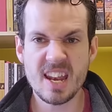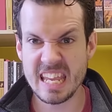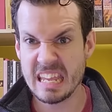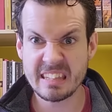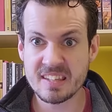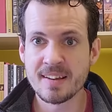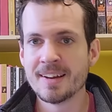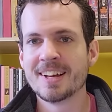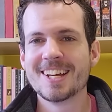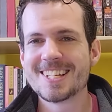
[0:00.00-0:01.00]
it
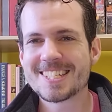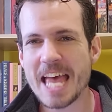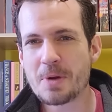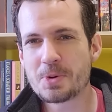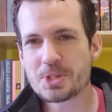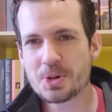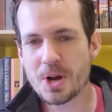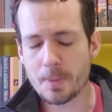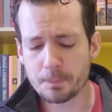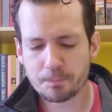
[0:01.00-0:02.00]
said was
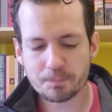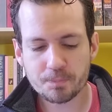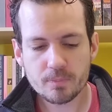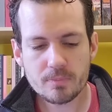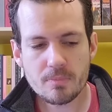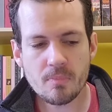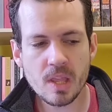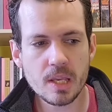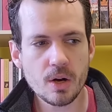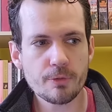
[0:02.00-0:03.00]
true.
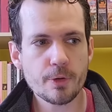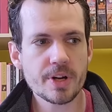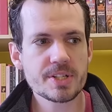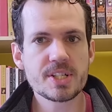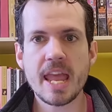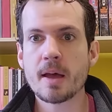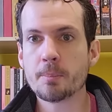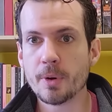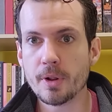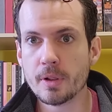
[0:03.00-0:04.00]
For
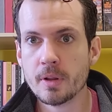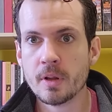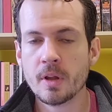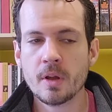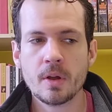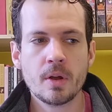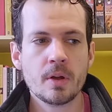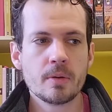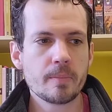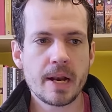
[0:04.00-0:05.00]
example,
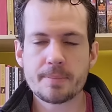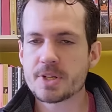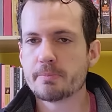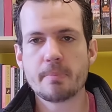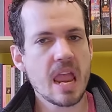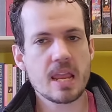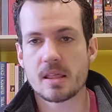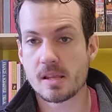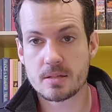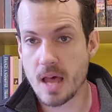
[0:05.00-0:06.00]
I'm just making
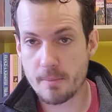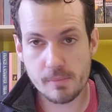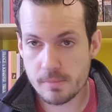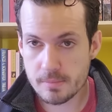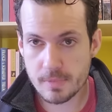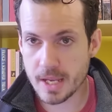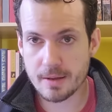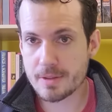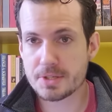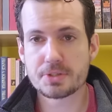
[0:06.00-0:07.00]
this up.
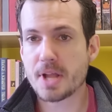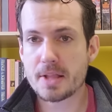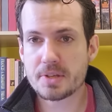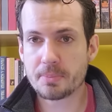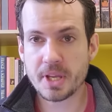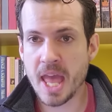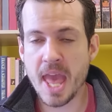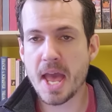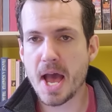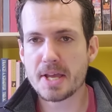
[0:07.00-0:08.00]
Like, this is not something
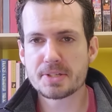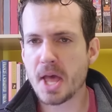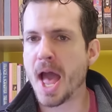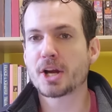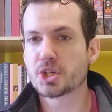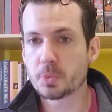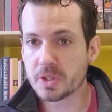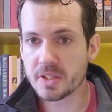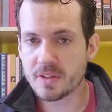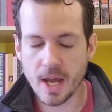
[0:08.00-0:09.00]
AI has
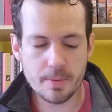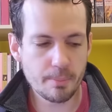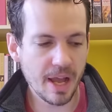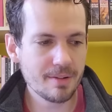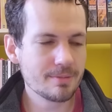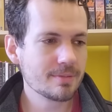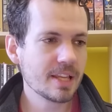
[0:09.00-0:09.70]
actually done, but